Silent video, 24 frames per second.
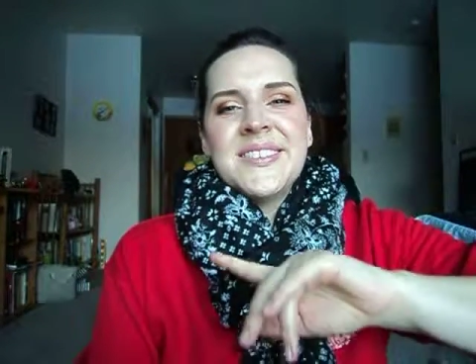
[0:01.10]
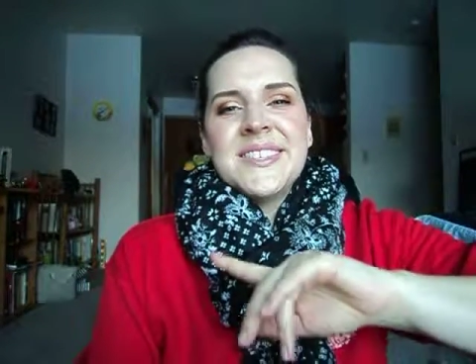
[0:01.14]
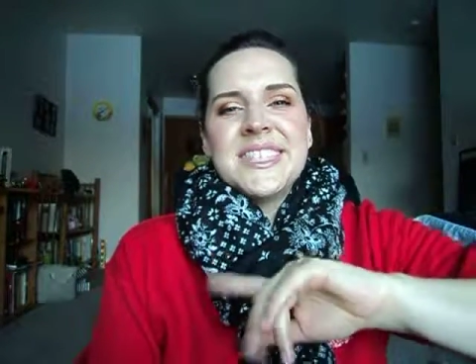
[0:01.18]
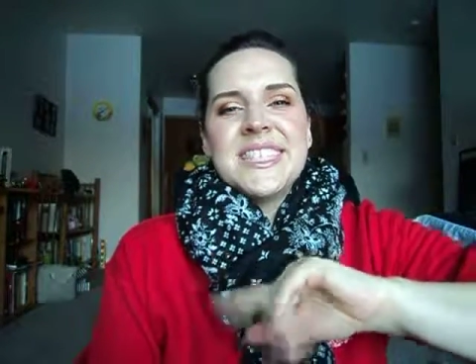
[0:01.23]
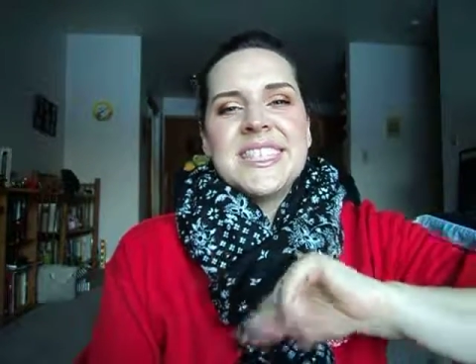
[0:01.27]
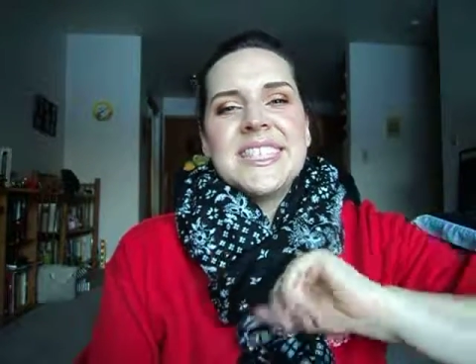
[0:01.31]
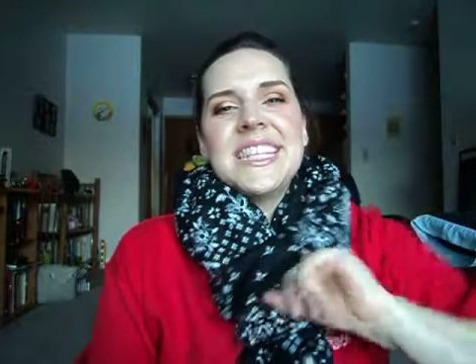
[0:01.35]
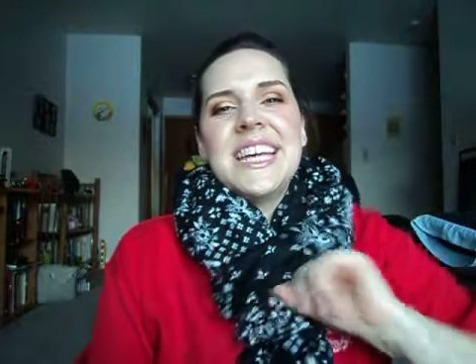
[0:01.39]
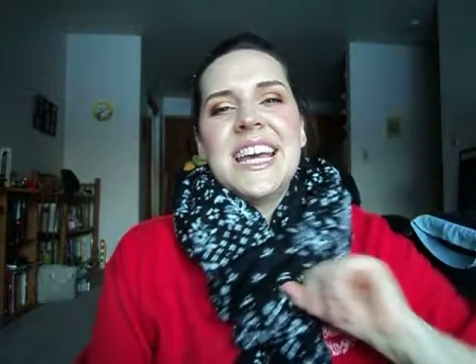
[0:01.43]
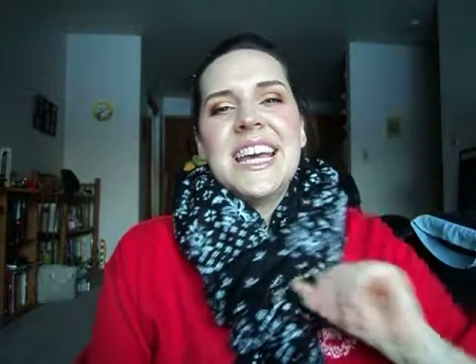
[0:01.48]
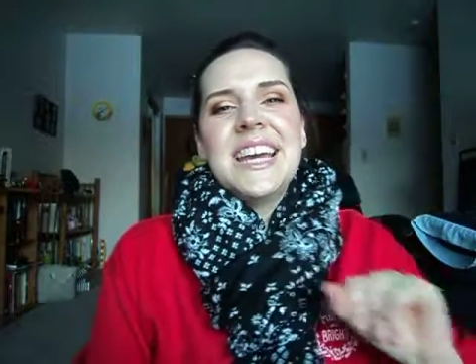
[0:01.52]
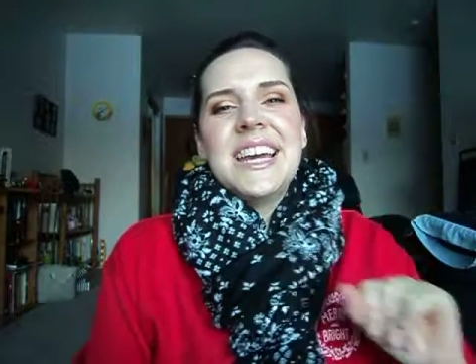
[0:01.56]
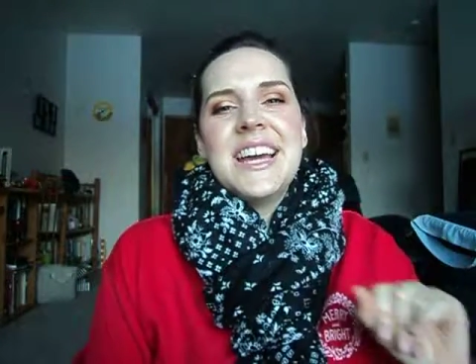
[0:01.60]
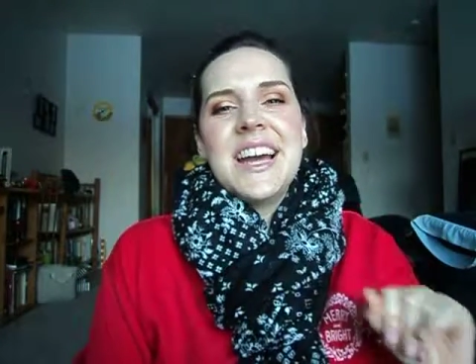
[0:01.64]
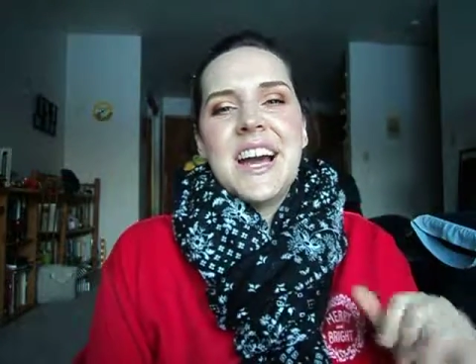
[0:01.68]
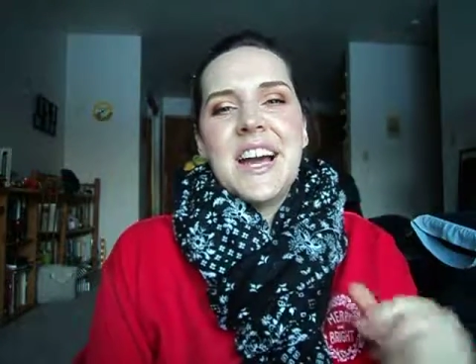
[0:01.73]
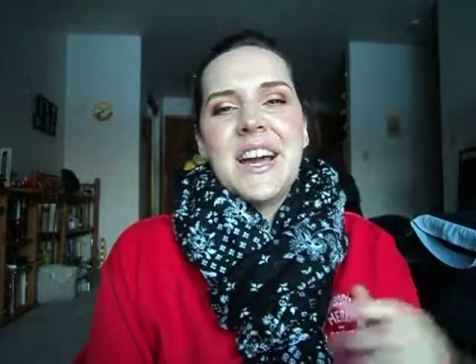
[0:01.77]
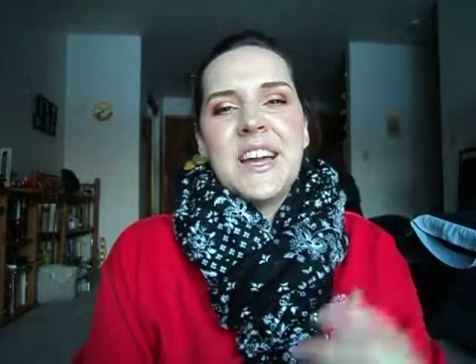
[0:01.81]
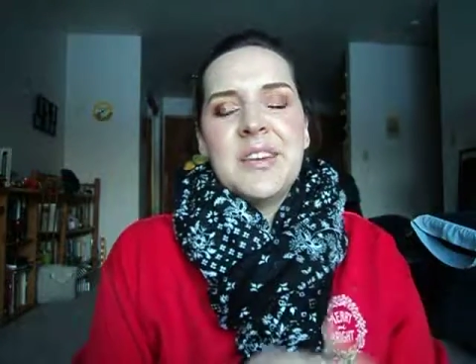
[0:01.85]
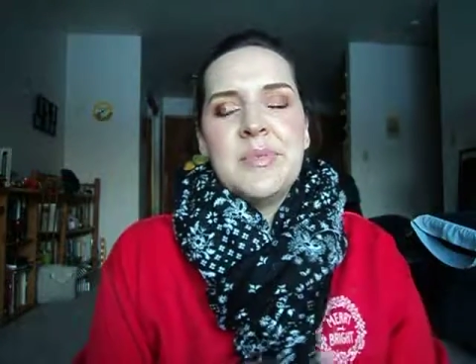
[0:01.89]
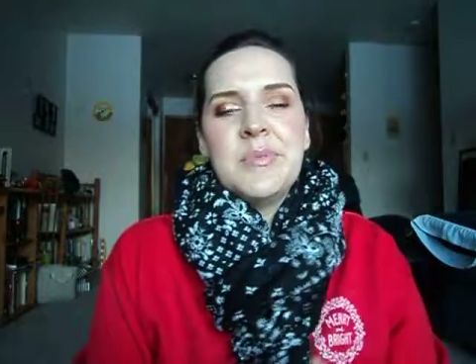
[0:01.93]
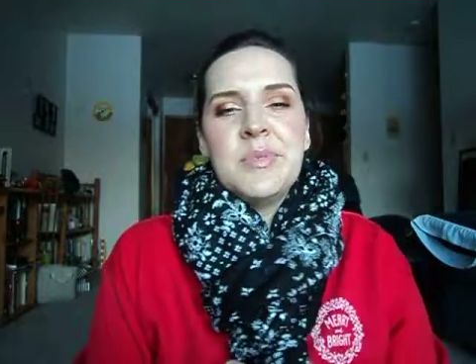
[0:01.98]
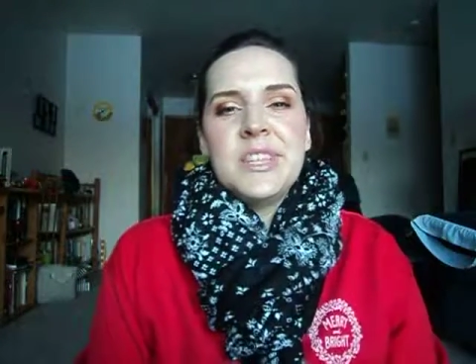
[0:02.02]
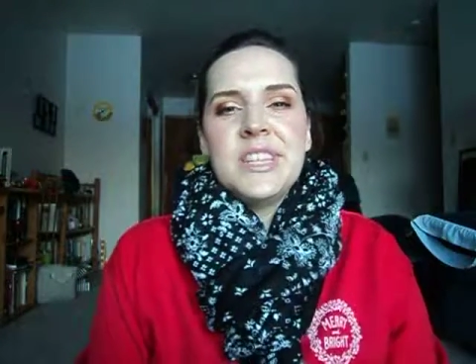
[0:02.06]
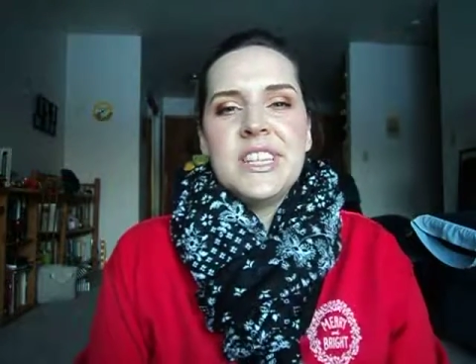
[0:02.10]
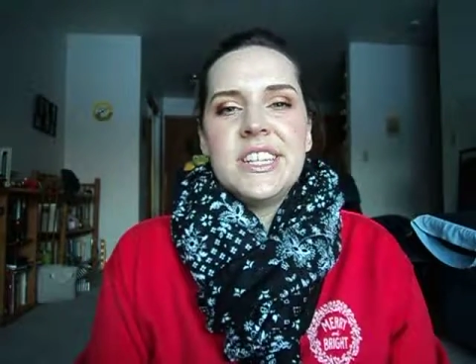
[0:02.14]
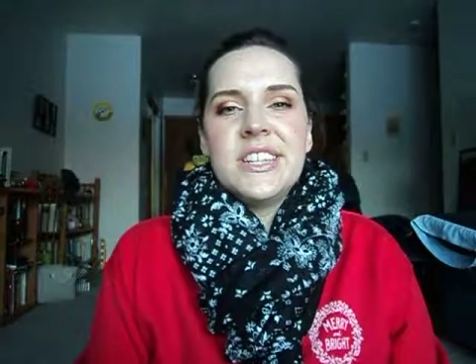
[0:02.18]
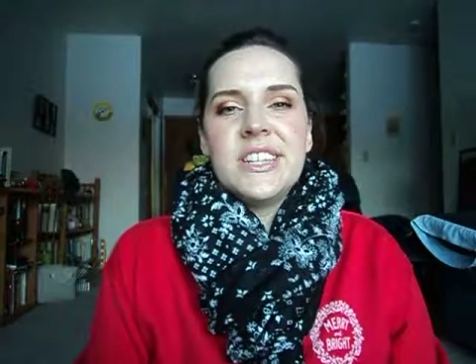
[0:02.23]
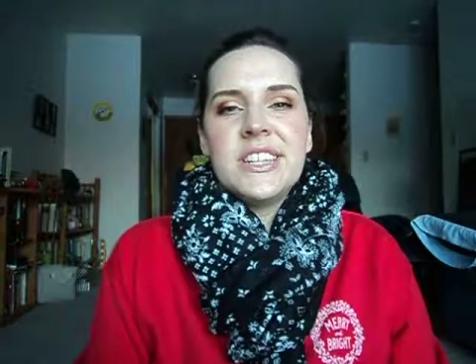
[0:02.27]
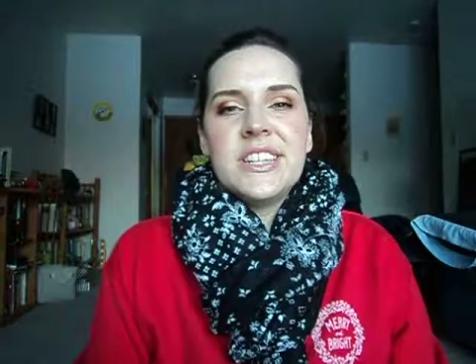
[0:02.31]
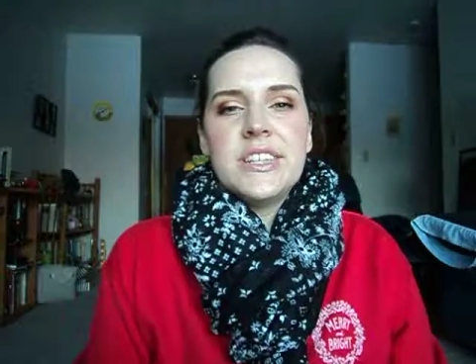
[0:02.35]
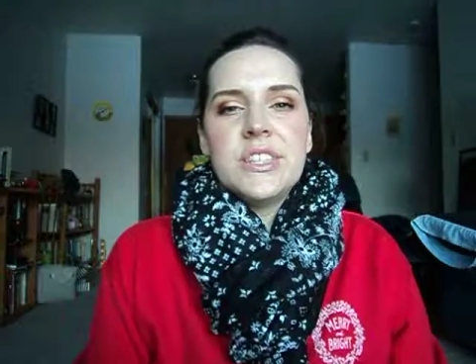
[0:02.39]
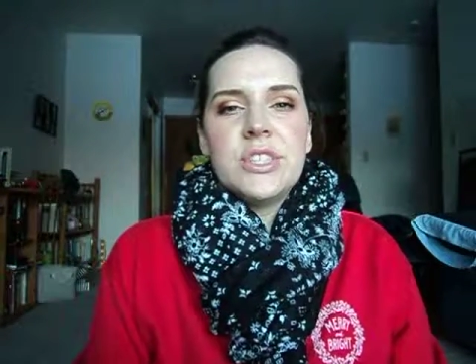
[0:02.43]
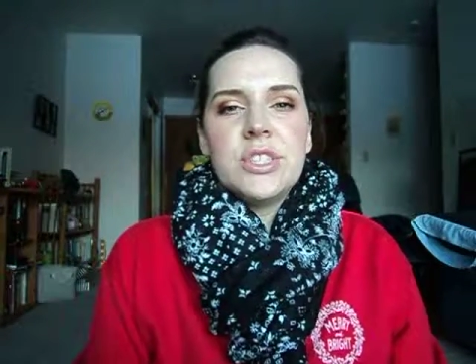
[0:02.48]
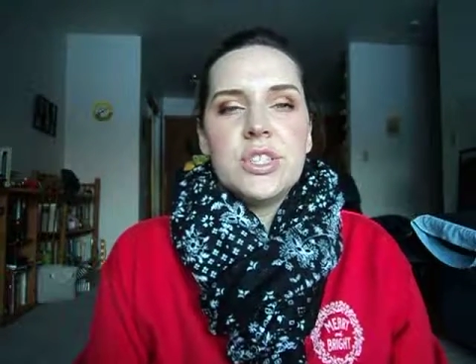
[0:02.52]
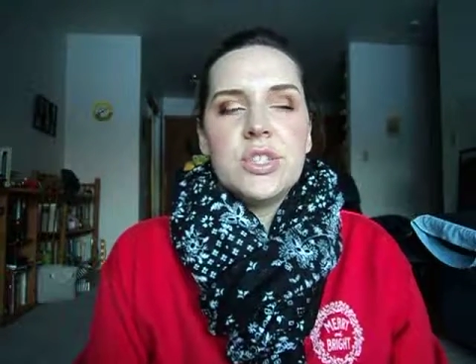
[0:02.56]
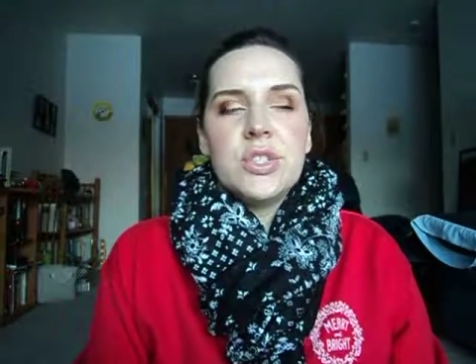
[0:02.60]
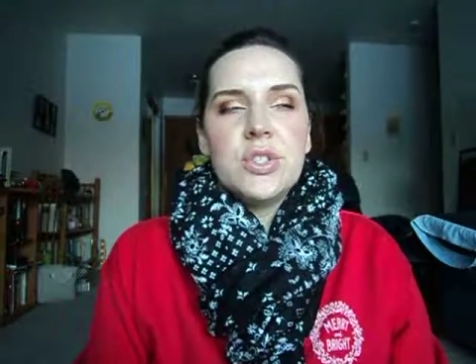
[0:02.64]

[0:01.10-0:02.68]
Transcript: Today I am here to